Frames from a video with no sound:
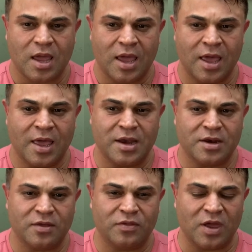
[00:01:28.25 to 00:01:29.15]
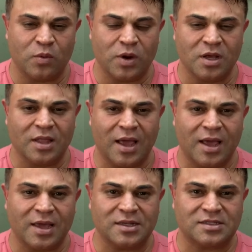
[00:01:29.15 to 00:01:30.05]
and they
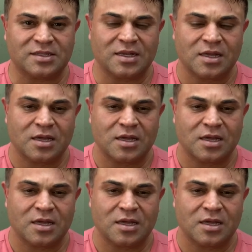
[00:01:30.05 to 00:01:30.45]
realized